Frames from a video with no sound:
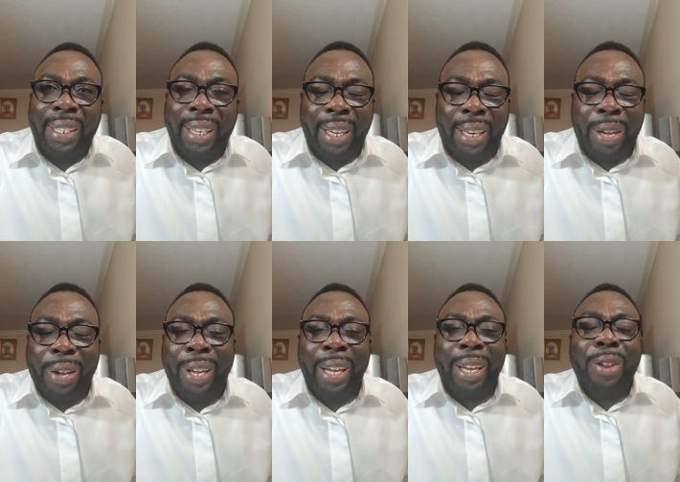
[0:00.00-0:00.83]

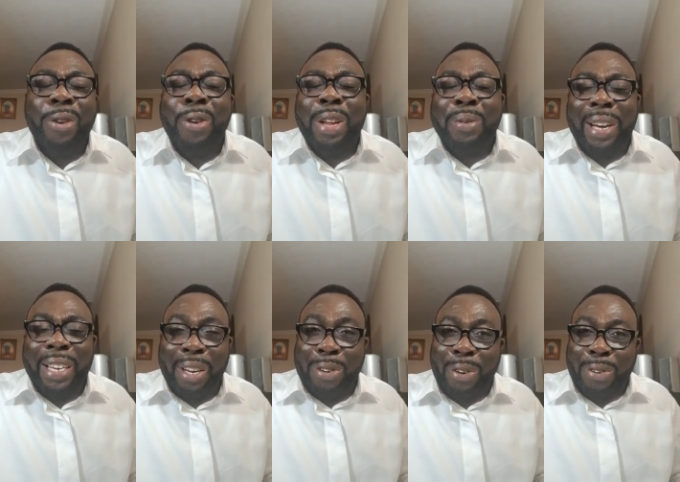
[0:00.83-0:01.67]
the, the only one
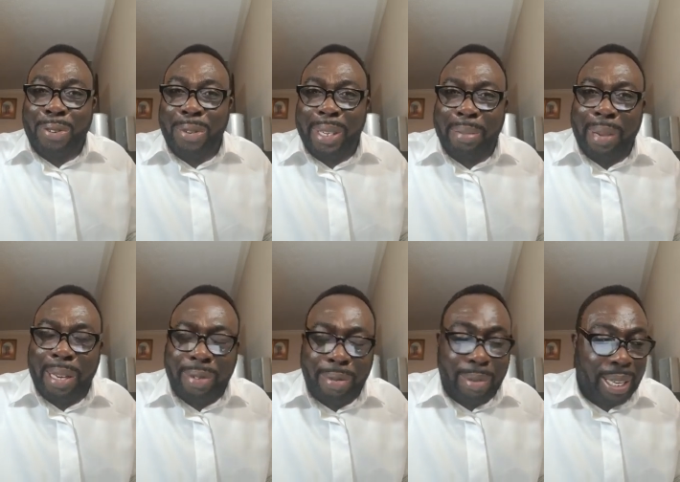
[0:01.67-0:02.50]
I talk to is my
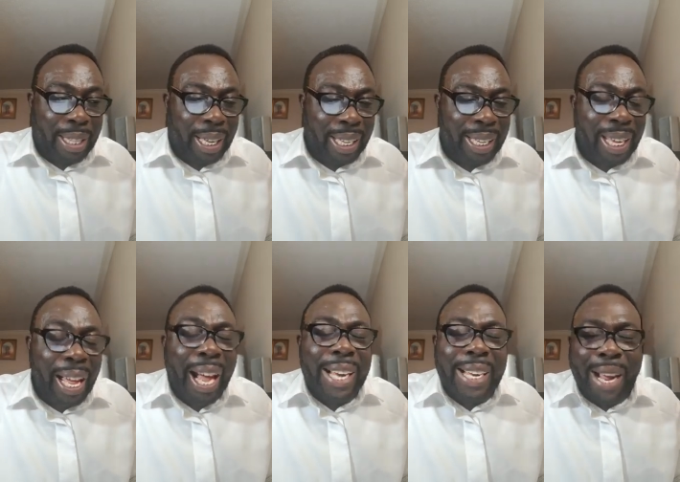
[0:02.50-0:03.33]
twin brother.
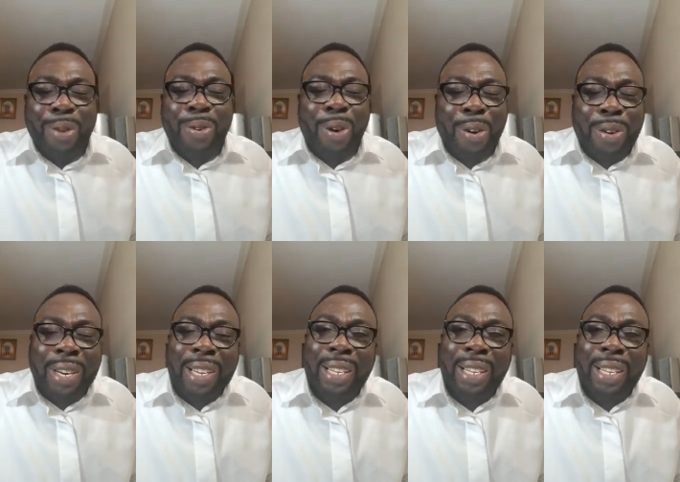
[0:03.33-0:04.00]
I thank God